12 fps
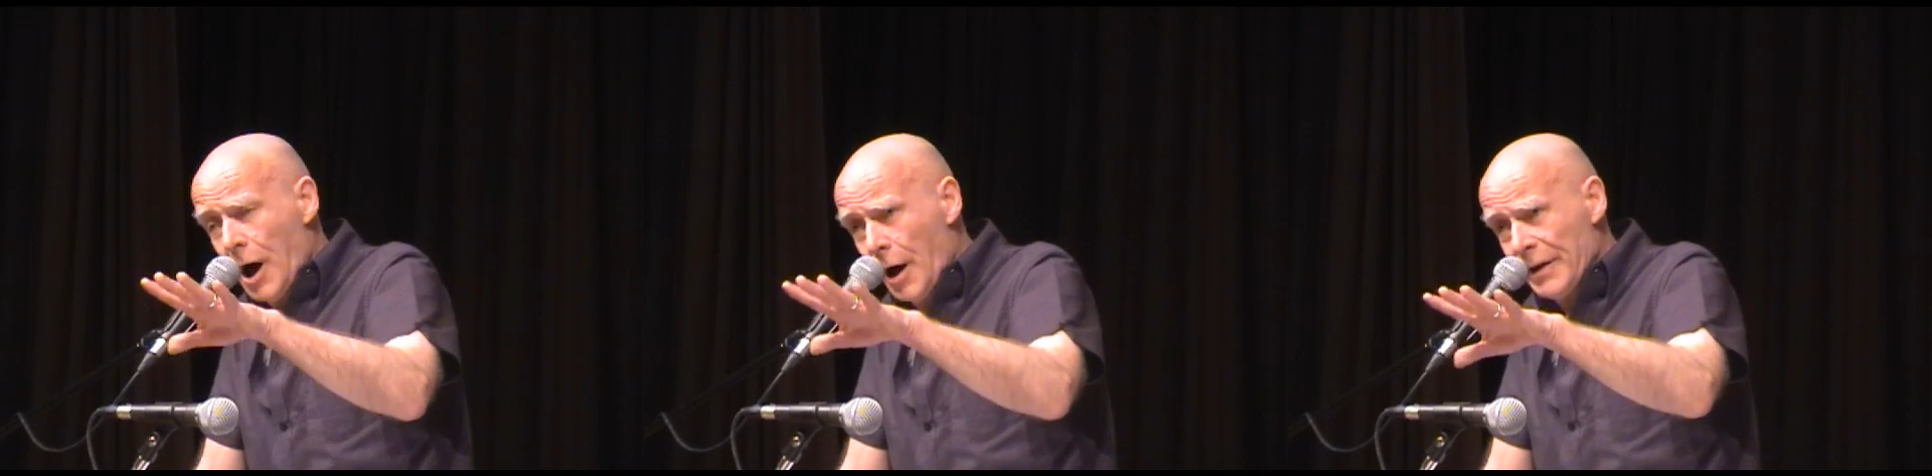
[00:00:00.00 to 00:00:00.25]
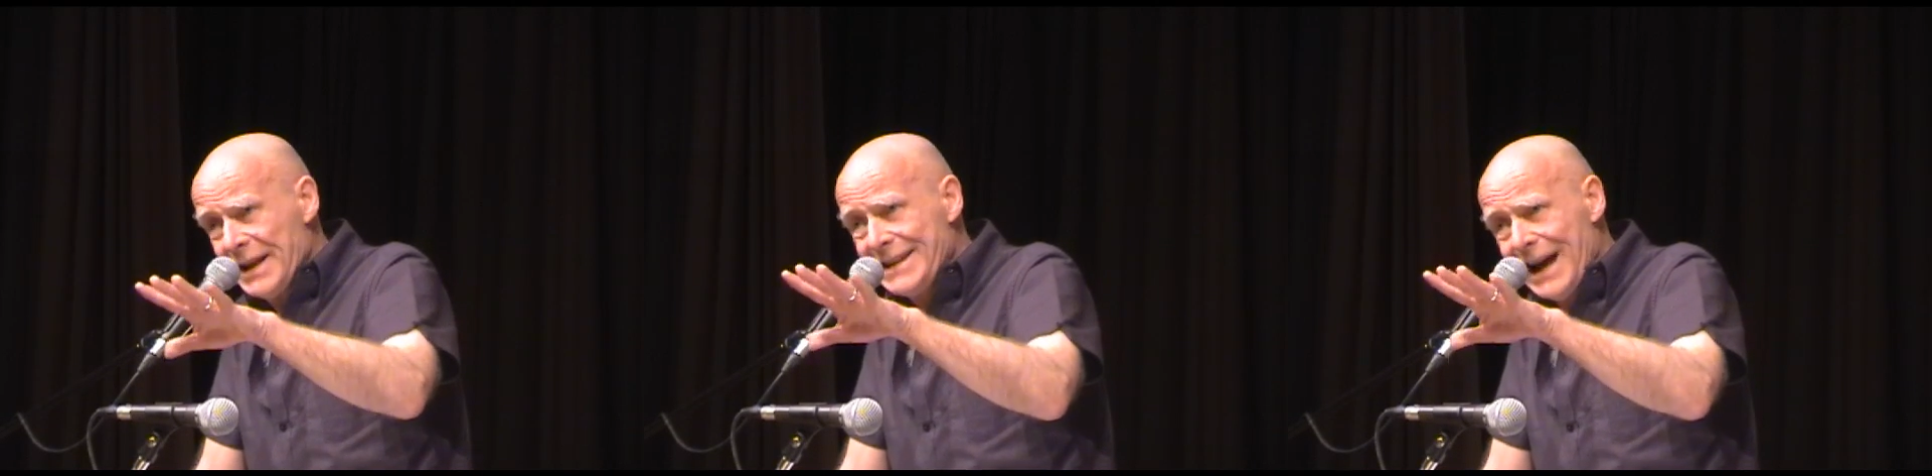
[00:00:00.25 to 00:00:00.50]

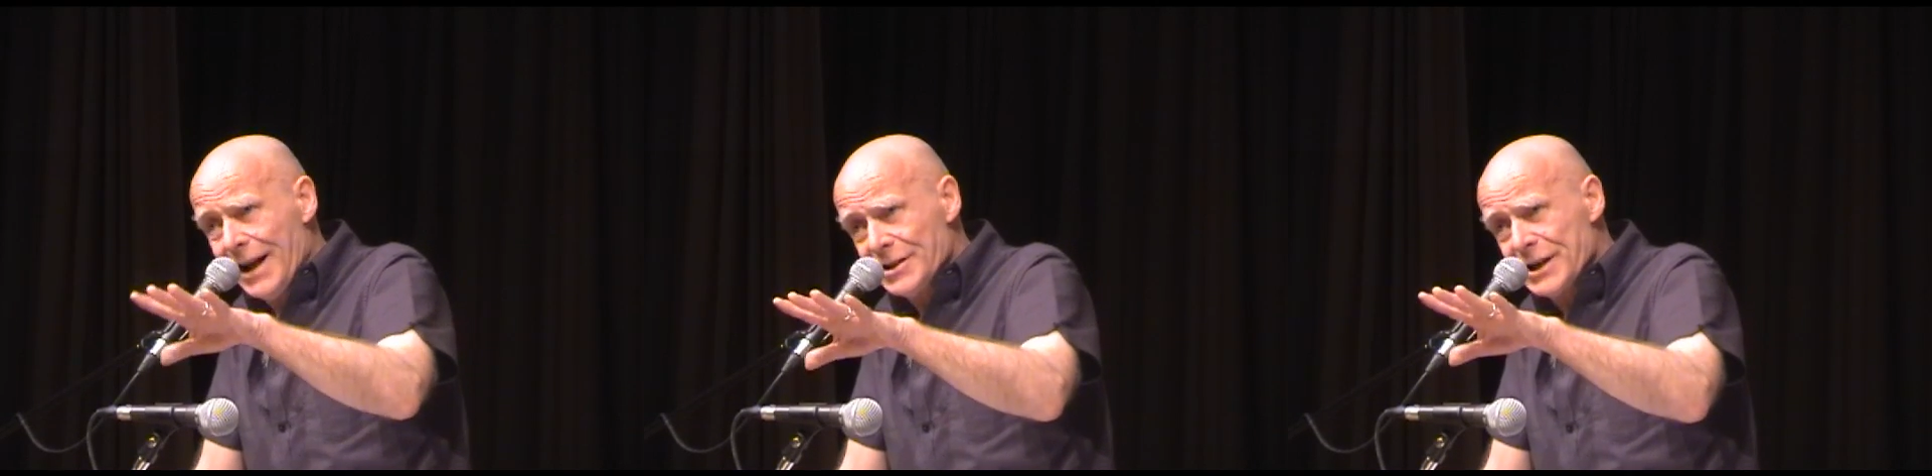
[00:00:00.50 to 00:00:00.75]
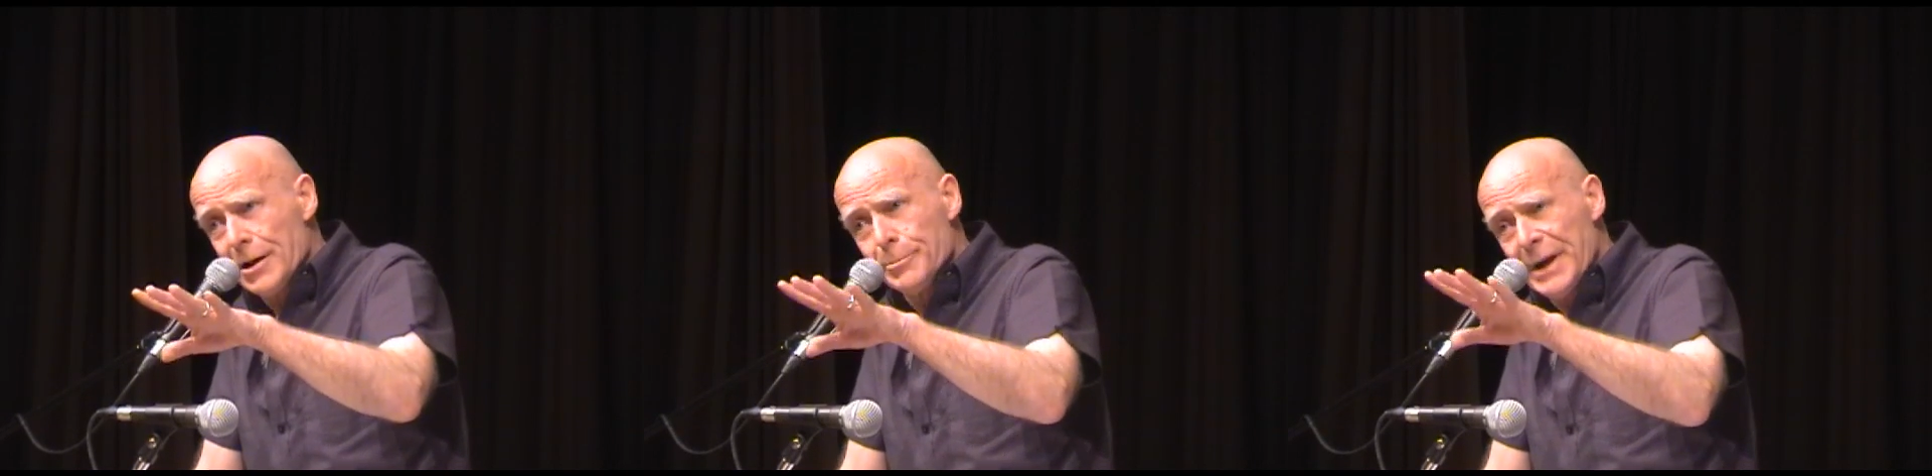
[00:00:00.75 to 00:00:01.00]
Harry
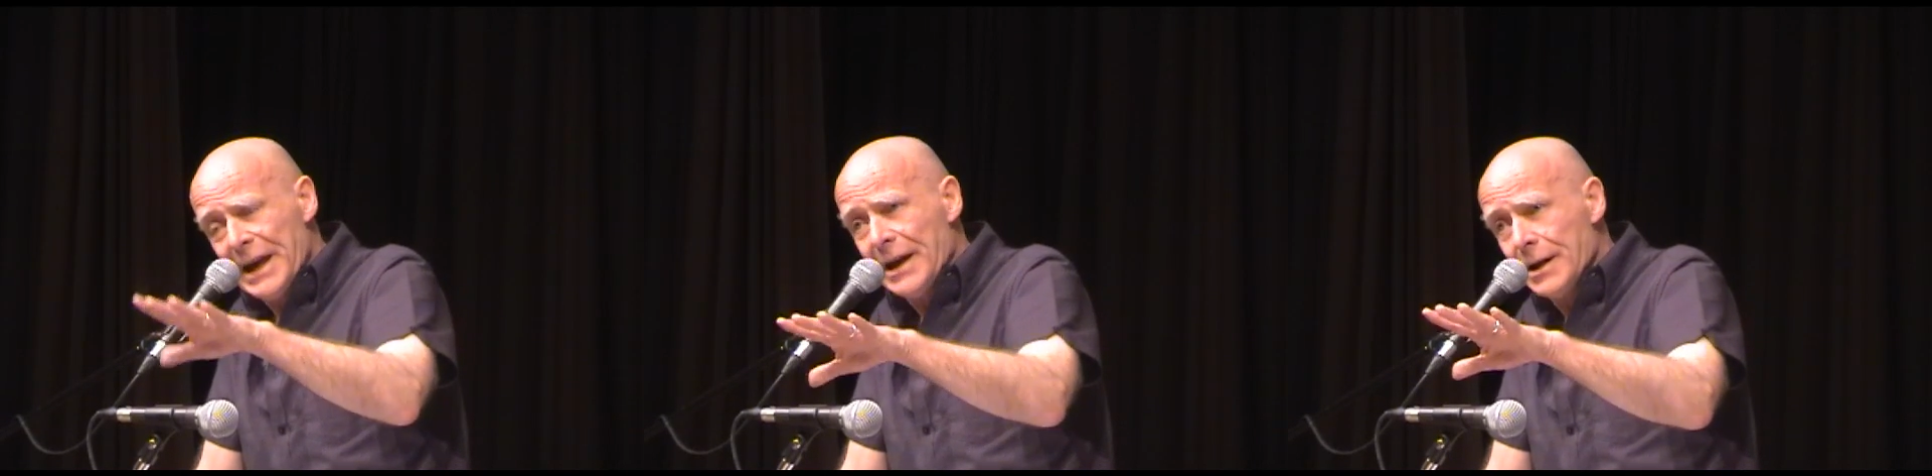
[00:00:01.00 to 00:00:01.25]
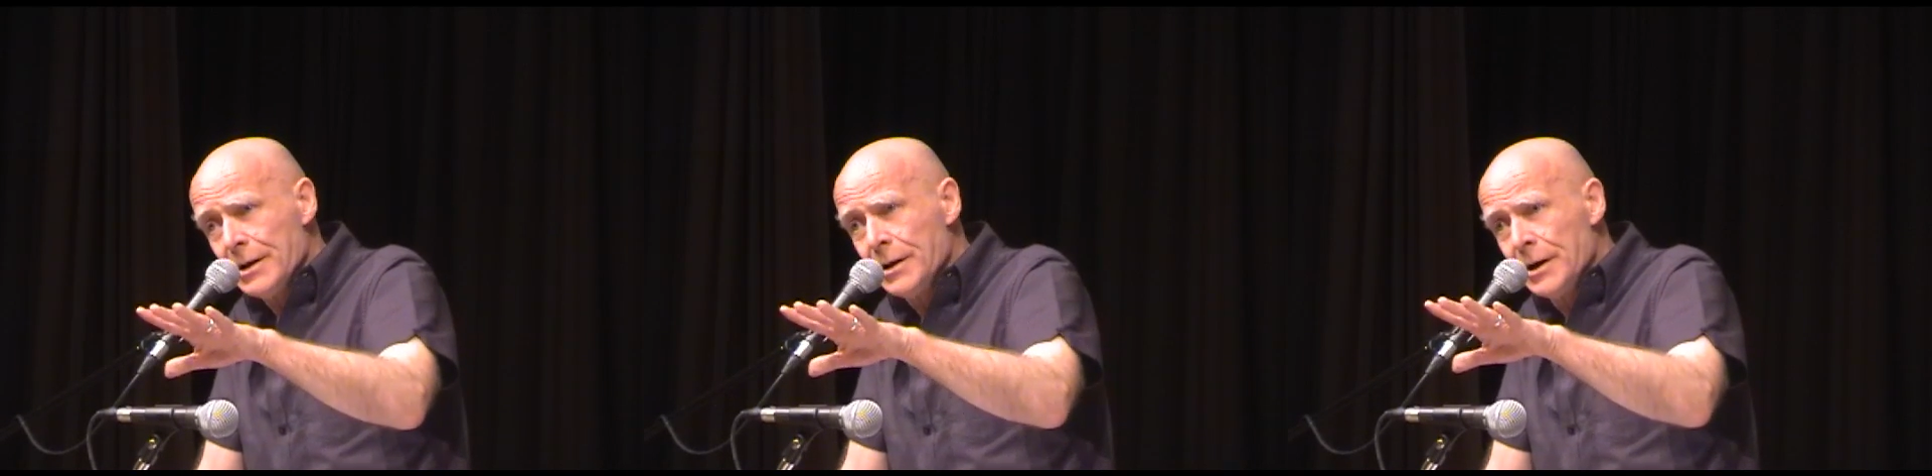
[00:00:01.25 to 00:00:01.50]
Dalzell
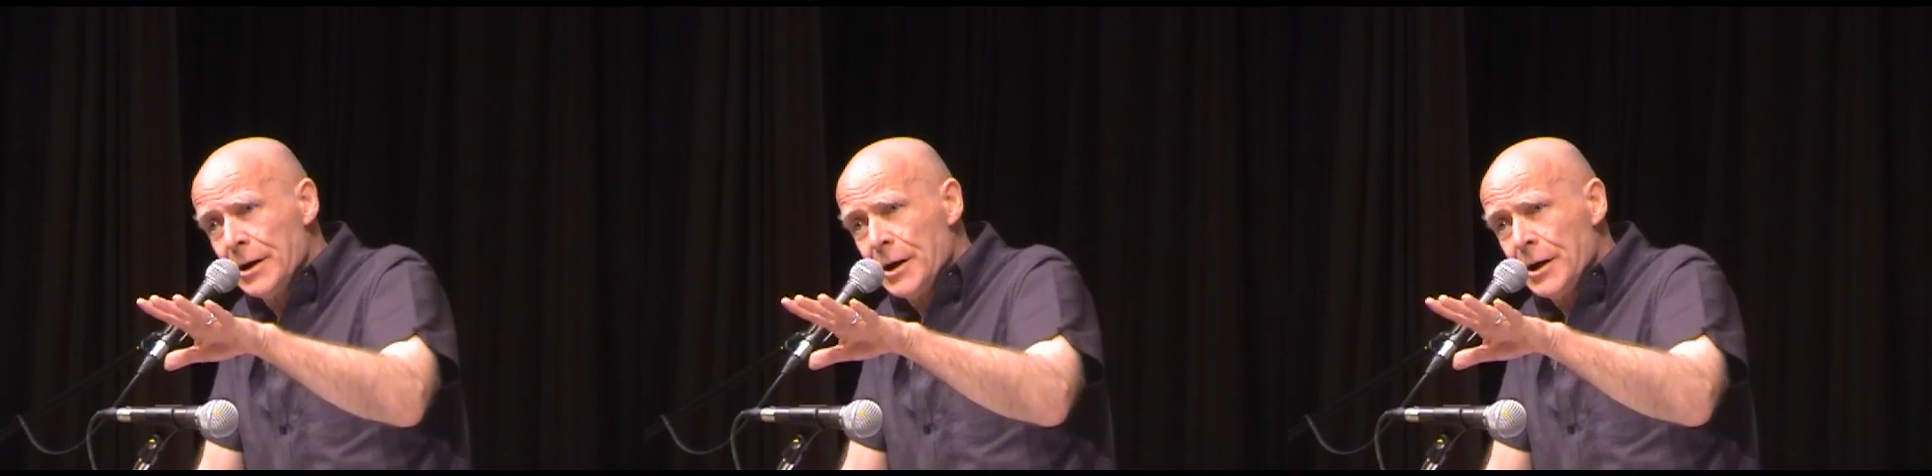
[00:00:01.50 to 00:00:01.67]
Payne.